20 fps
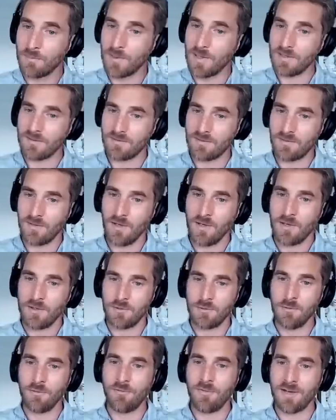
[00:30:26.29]
but
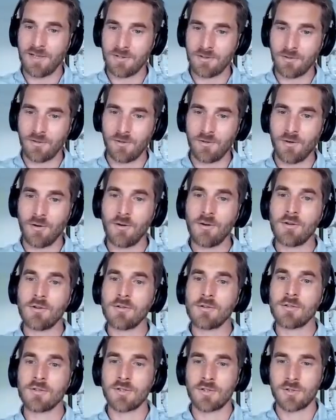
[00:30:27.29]
you factor
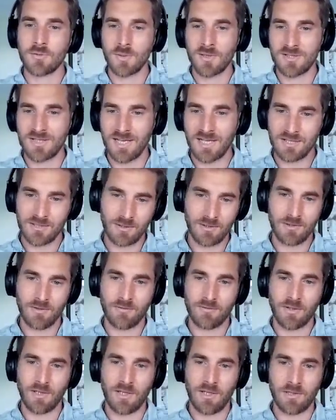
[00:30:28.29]
all the transaction
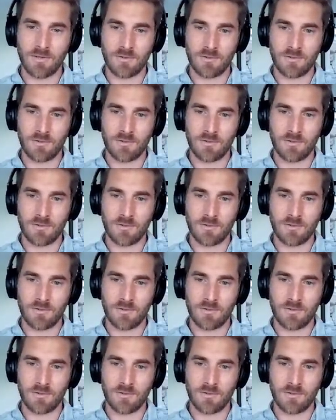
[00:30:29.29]
of the layer